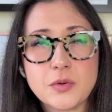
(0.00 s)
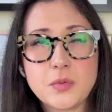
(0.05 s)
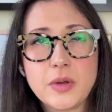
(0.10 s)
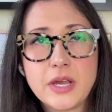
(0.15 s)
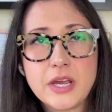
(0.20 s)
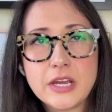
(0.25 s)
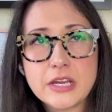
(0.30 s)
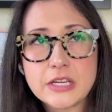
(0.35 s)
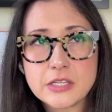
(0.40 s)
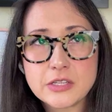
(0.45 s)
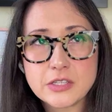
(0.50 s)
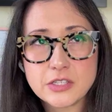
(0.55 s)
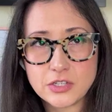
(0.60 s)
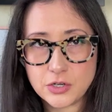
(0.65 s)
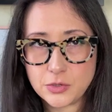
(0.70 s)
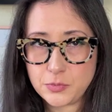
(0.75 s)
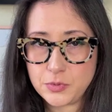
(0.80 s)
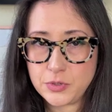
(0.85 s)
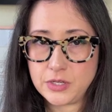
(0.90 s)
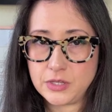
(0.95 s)
way I
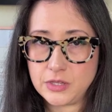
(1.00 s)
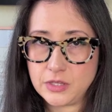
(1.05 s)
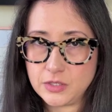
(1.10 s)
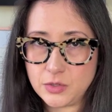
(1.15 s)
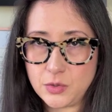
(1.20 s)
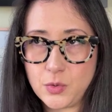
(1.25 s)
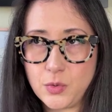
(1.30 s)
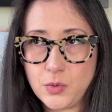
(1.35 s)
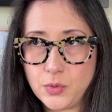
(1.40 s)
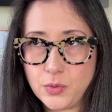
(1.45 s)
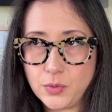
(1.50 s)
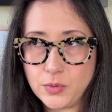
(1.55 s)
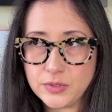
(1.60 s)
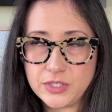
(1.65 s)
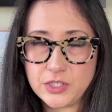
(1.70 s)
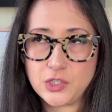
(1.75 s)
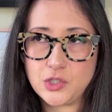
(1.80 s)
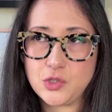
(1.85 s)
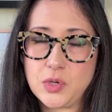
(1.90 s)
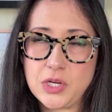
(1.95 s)
interpreted this whole
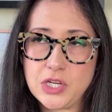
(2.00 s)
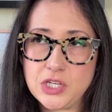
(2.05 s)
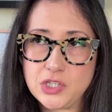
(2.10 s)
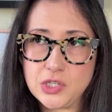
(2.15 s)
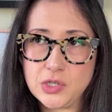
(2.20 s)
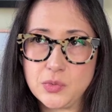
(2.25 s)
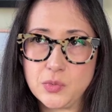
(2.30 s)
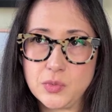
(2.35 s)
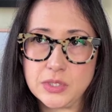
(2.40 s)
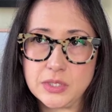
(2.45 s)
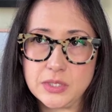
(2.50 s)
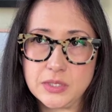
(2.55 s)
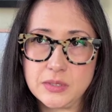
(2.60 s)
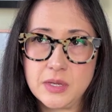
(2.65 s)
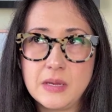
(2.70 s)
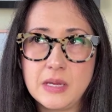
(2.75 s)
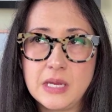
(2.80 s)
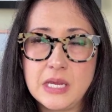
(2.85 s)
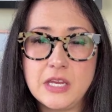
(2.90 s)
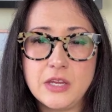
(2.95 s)
situation was
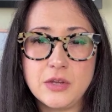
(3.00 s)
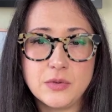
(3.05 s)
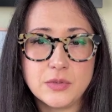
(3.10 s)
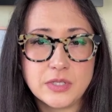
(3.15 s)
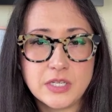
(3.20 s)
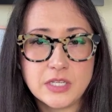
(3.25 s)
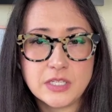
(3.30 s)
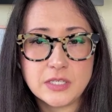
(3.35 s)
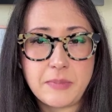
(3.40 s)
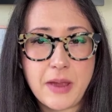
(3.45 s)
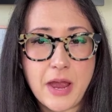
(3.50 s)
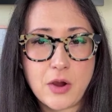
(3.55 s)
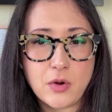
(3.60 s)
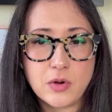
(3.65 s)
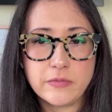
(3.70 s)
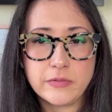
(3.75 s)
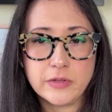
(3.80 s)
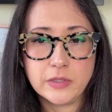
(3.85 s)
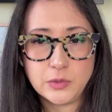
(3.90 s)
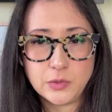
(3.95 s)
he used his power
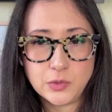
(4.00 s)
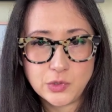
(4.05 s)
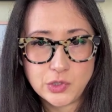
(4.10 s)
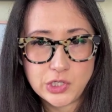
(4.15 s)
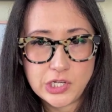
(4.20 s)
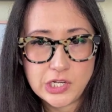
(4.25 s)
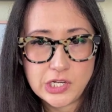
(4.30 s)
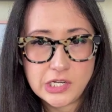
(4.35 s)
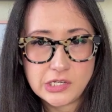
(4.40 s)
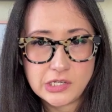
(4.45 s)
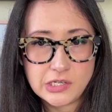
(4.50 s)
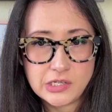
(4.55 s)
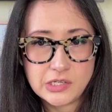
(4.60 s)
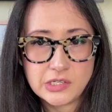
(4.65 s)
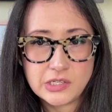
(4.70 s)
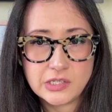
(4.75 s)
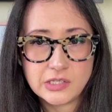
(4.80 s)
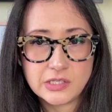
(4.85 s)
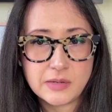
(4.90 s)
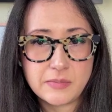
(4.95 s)
of illusion
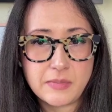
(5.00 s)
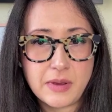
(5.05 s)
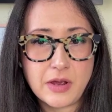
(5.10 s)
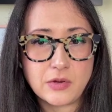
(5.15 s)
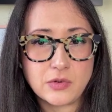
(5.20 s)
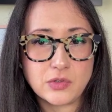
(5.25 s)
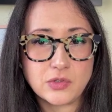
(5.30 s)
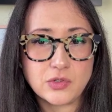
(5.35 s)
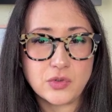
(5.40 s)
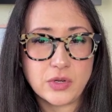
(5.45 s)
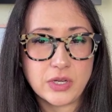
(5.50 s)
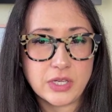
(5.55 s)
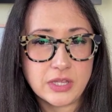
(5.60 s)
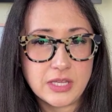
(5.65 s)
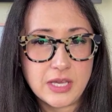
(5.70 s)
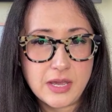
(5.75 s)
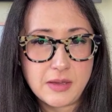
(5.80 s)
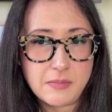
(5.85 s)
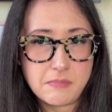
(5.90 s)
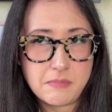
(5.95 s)
to somehow trick
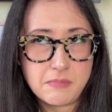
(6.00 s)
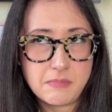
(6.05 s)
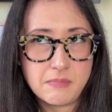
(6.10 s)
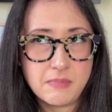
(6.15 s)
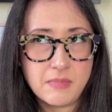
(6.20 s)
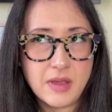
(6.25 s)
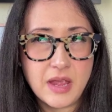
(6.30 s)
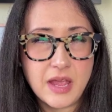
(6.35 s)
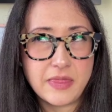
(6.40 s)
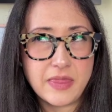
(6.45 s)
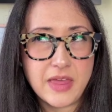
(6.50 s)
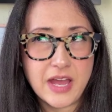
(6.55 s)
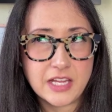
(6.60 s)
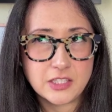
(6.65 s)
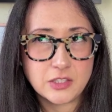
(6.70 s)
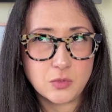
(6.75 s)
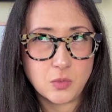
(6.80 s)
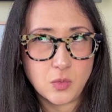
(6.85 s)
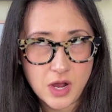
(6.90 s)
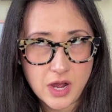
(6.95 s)
them, and
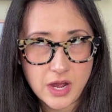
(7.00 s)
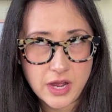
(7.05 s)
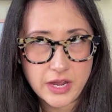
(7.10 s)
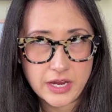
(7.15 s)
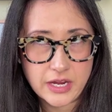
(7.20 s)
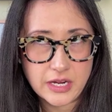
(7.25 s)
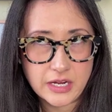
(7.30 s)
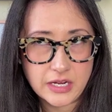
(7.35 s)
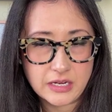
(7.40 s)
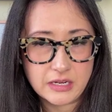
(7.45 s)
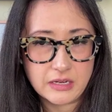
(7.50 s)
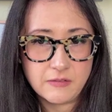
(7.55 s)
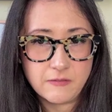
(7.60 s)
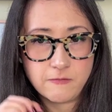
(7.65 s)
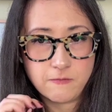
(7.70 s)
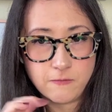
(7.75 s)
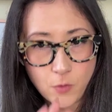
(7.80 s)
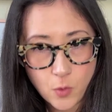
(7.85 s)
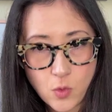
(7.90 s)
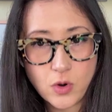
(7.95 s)
that's why
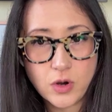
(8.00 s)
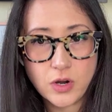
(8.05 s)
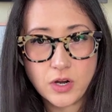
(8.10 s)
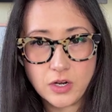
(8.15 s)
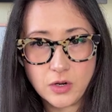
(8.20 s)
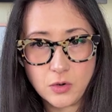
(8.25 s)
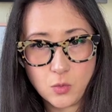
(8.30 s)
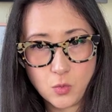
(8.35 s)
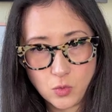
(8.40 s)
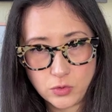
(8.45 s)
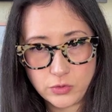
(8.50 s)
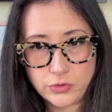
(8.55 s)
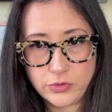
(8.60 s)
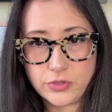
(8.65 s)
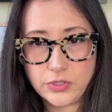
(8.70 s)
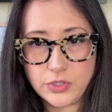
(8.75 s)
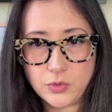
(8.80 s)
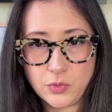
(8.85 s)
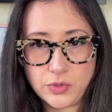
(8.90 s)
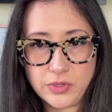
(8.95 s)
four
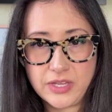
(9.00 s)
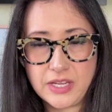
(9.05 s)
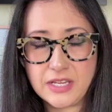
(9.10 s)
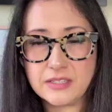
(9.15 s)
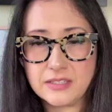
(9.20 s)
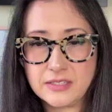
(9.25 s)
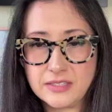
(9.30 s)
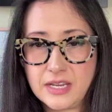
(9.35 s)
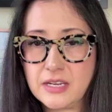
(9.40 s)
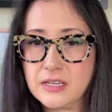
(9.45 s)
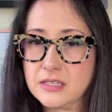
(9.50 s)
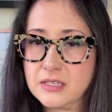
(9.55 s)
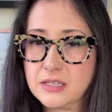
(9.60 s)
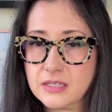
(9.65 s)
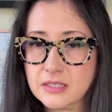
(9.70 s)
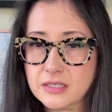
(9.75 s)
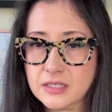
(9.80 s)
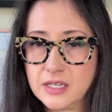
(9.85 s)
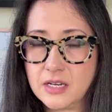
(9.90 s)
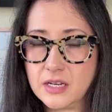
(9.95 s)
warders were then sent
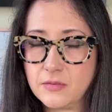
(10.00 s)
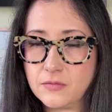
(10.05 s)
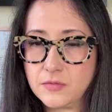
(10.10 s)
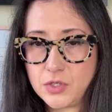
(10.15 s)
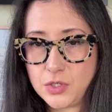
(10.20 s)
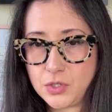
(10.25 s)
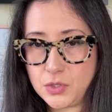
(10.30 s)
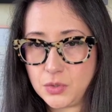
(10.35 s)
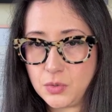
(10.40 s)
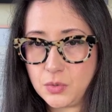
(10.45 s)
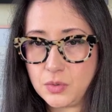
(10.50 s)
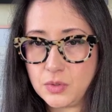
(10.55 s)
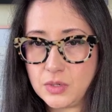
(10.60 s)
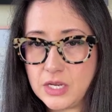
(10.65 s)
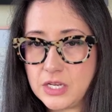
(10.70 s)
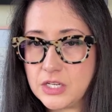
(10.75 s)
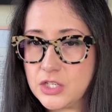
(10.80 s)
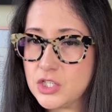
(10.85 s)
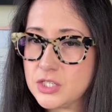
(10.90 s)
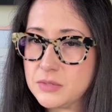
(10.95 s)
instead of two.
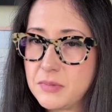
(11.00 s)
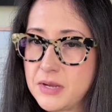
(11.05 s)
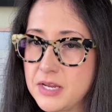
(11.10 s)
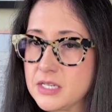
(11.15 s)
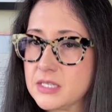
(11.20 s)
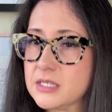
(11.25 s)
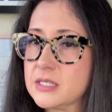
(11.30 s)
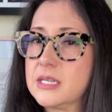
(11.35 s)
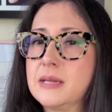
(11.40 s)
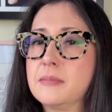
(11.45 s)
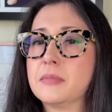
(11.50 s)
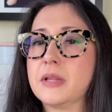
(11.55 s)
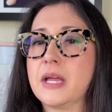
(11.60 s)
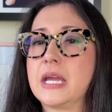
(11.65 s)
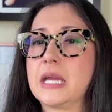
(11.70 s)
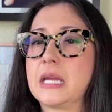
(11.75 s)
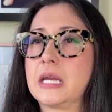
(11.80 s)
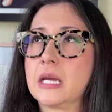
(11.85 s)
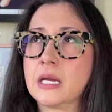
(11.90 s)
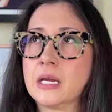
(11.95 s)
It just made it seem
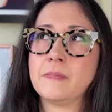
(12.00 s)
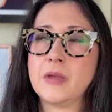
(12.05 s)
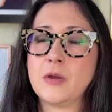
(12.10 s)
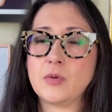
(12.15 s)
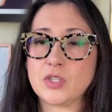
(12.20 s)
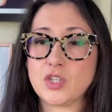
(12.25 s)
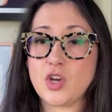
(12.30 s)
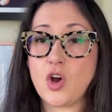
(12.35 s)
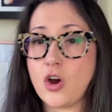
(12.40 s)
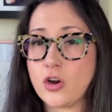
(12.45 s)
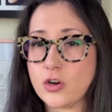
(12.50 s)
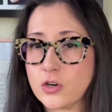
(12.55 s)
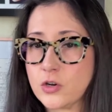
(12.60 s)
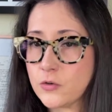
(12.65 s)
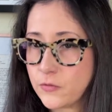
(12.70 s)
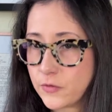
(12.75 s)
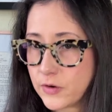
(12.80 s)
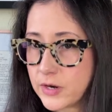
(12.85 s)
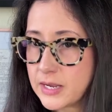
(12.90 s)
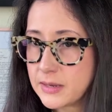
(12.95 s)
like it was harder
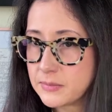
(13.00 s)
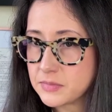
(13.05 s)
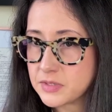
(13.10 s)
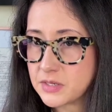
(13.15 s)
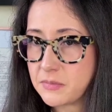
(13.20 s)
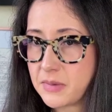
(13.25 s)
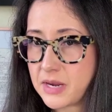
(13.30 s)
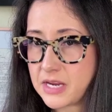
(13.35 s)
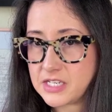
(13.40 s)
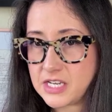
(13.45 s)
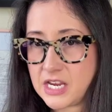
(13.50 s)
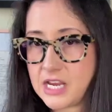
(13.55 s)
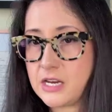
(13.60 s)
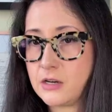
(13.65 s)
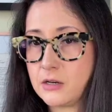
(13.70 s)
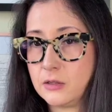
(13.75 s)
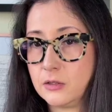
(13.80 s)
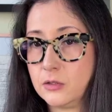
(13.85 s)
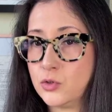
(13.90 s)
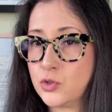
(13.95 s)
for him to maintain
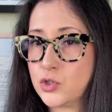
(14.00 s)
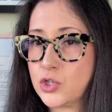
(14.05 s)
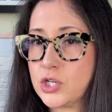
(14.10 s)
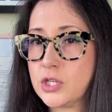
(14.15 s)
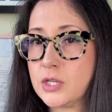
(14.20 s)
illusion